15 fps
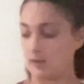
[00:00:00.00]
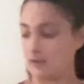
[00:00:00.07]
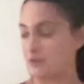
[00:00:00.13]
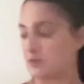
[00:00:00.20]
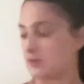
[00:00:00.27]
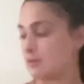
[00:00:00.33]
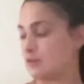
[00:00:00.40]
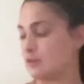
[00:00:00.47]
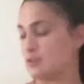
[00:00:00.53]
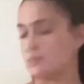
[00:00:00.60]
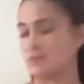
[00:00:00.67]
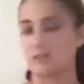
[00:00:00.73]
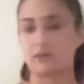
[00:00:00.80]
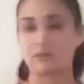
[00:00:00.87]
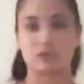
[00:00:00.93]
Good. Do a
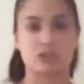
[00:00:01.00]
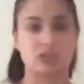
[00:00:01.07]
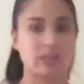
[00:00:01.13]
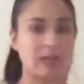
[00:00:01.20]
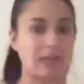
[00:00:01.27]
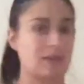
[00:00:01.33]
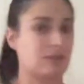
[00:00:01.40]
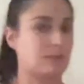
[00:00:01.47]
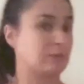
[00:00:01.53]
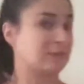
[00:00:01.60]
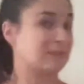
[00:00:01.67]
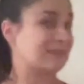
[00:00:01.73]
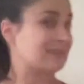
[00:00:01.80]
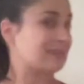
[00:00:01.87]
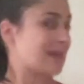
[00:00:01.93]
little check-in with
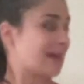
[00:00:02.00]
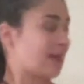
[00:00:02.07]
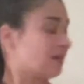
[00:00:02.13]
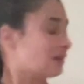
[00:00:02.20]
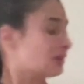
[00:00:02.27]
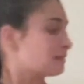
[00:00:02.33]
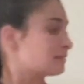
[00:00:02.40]
the neck.